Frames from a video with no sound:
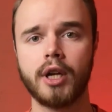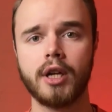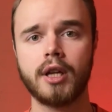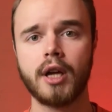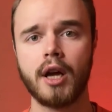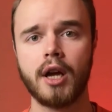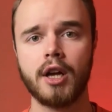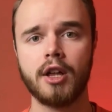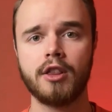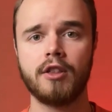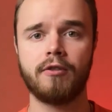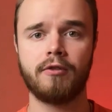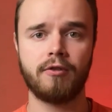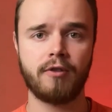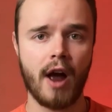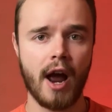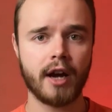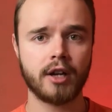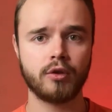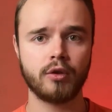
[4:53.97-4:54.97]
it, the
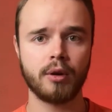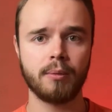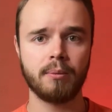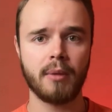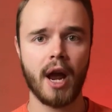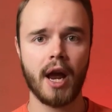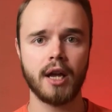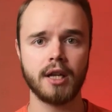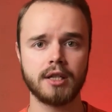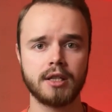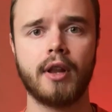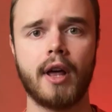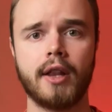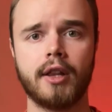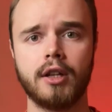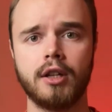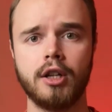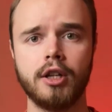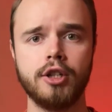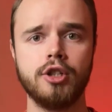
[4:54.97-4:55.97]
fact remains that
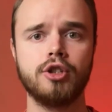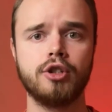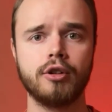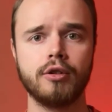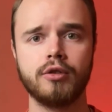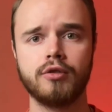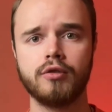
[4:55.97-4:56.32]
a lingerie